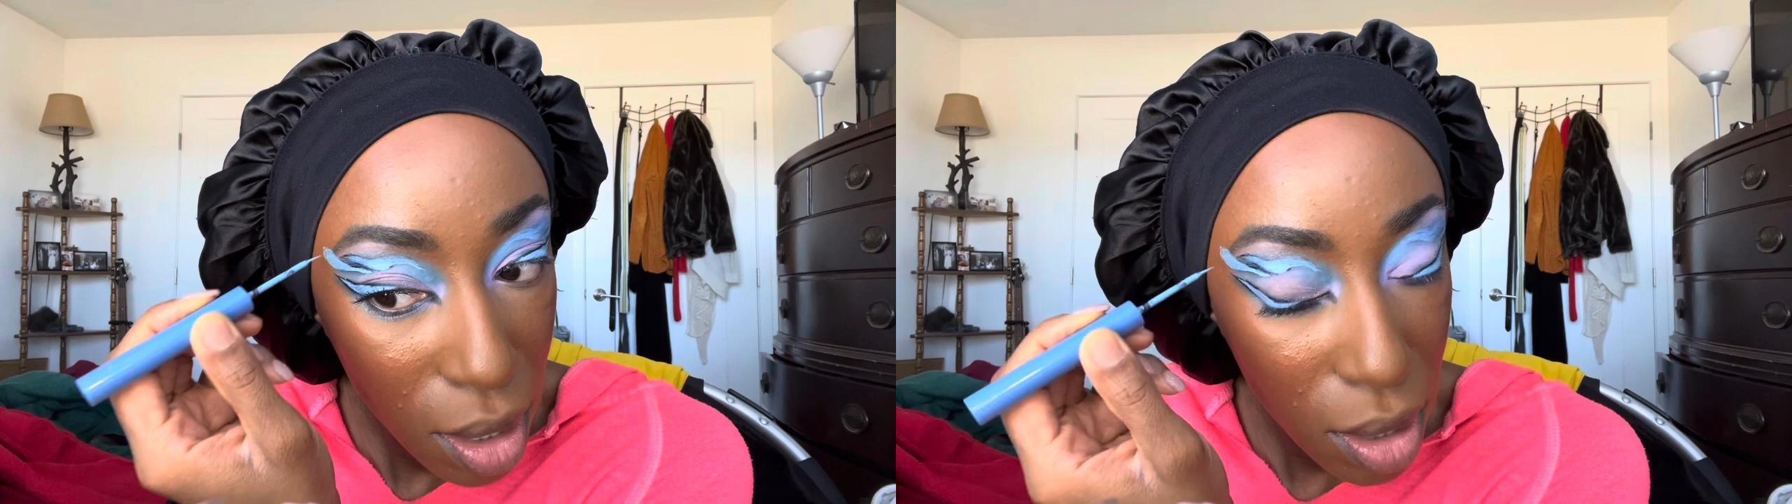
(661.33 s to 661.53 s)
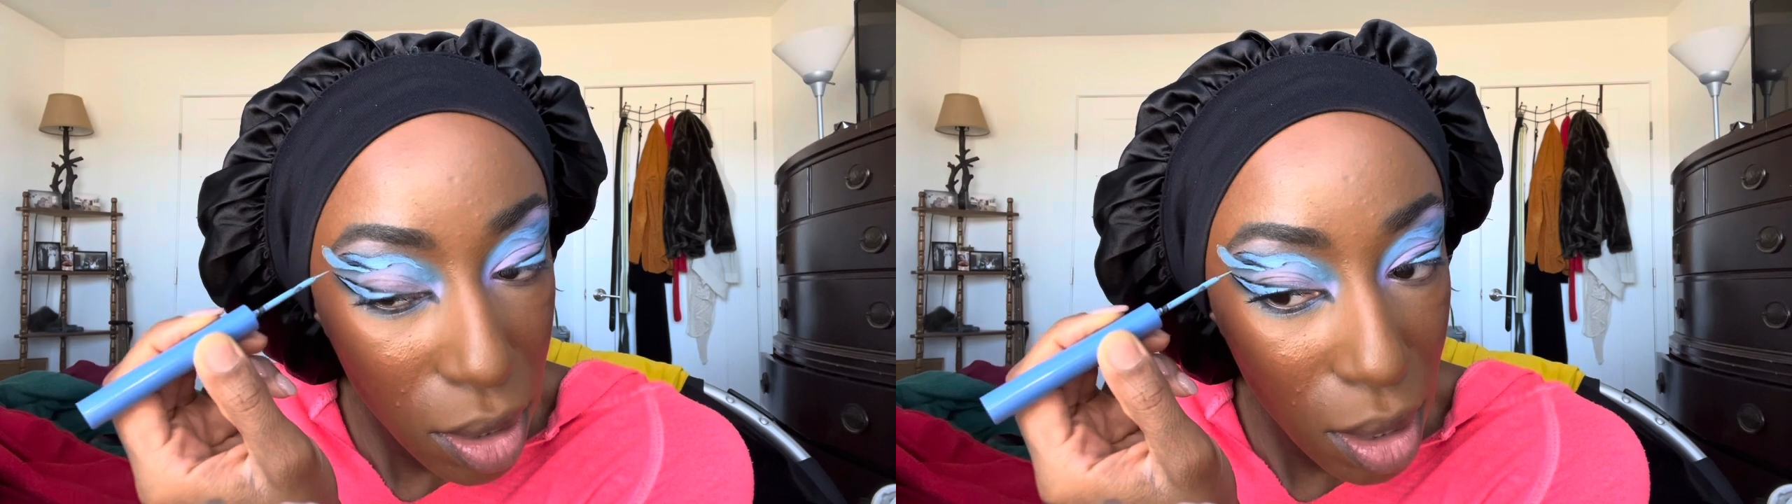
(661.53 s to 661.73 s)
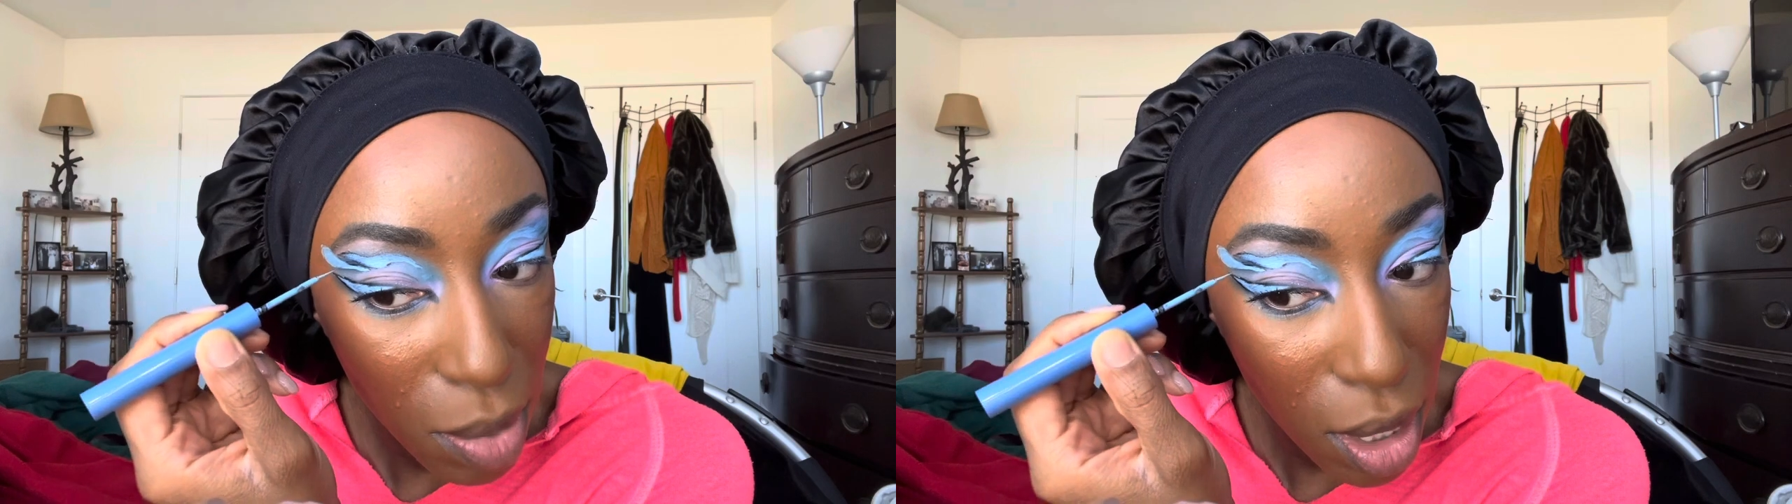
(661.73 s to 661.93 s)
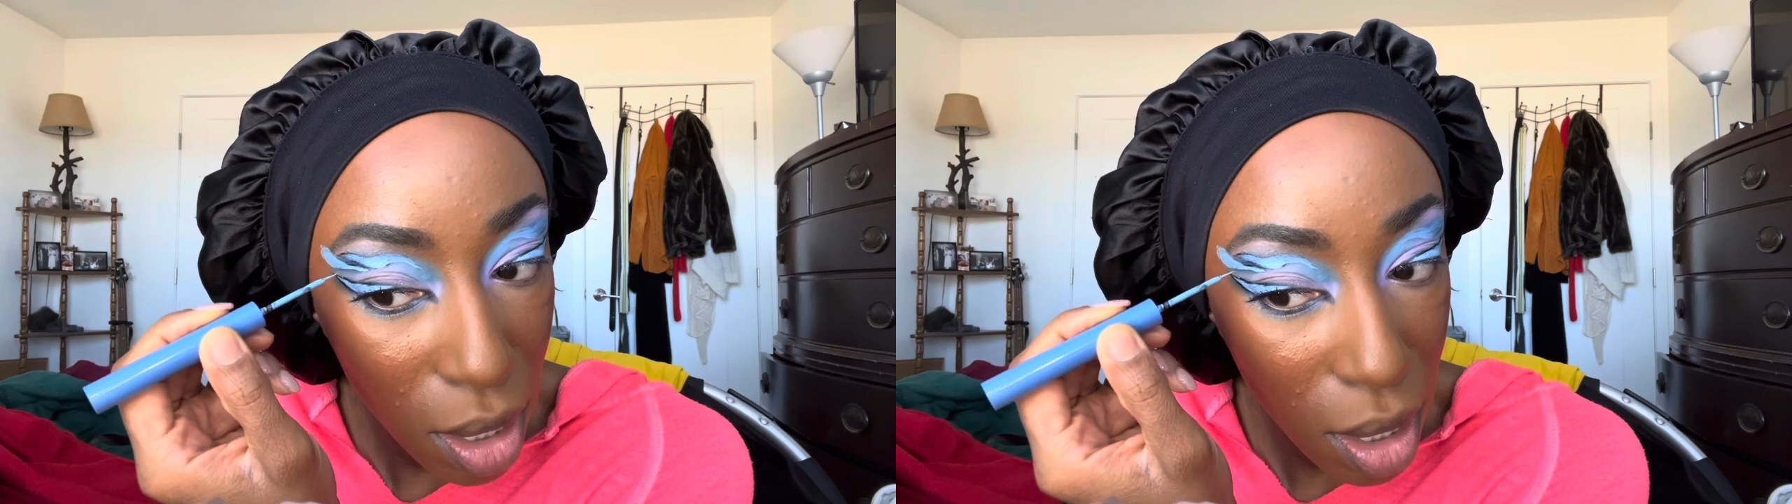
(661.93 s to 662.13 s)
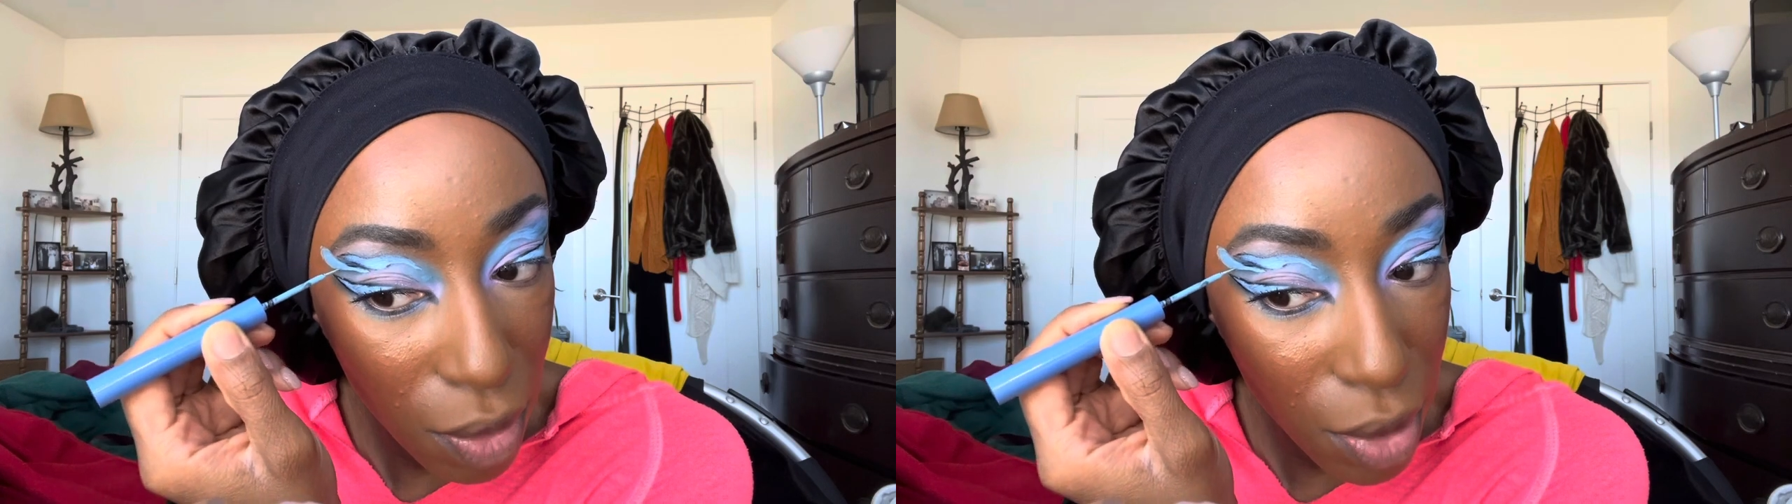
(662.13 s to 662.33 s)
So I'm going to
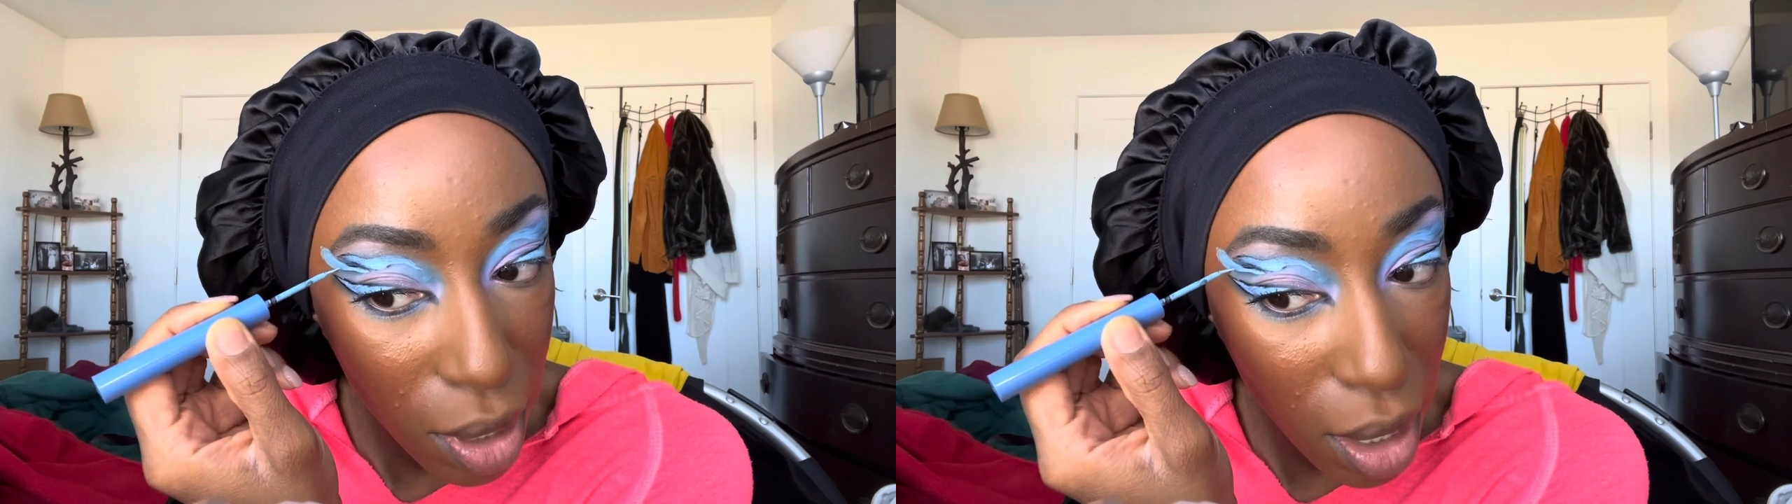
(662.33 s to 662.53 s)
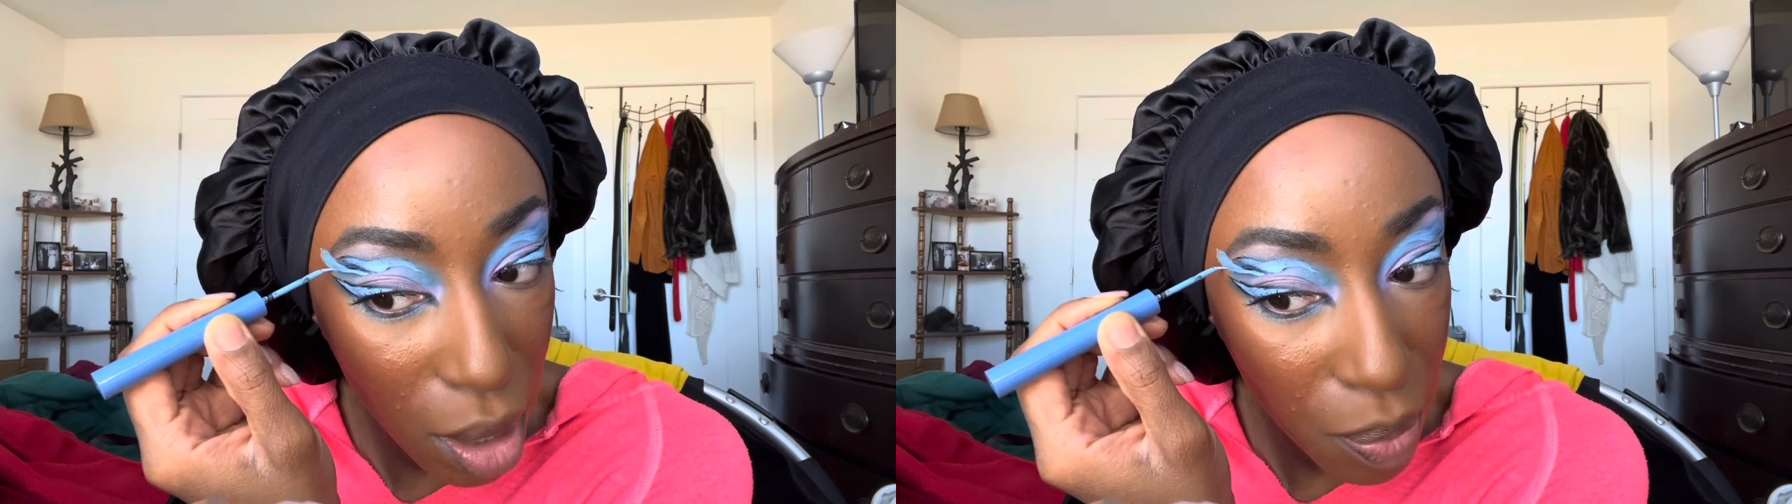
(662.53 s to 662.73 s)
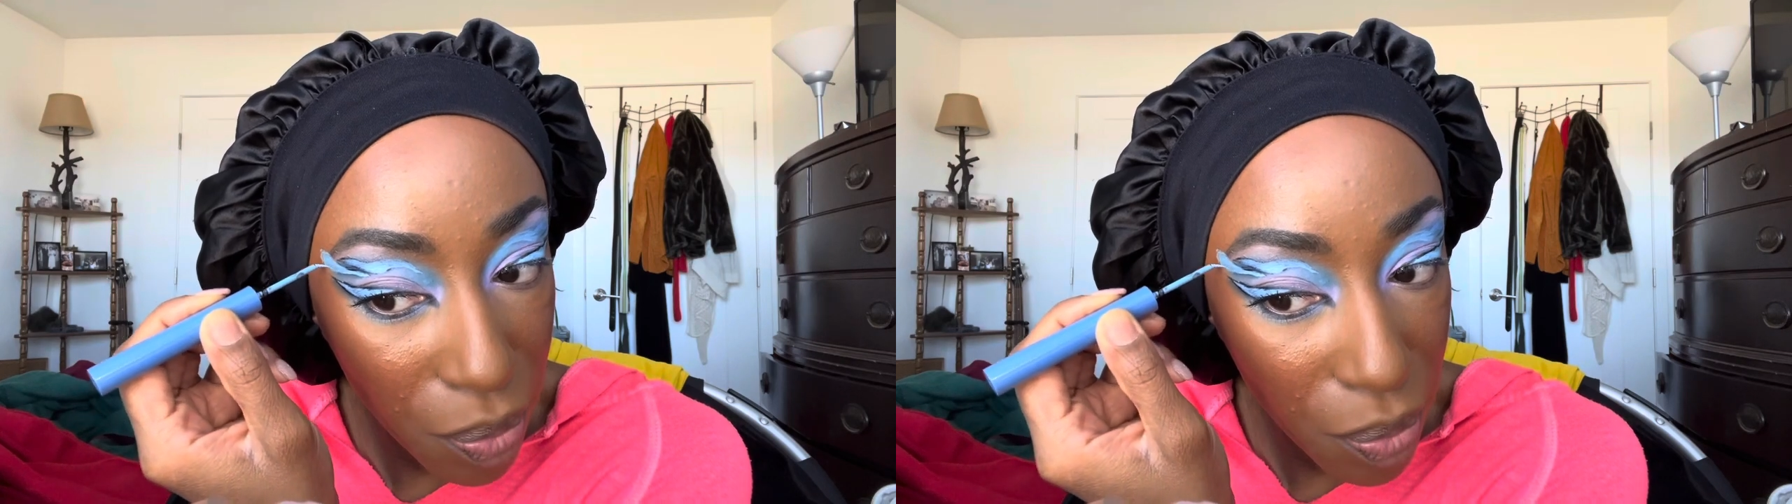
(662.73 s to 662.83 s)
cover it up.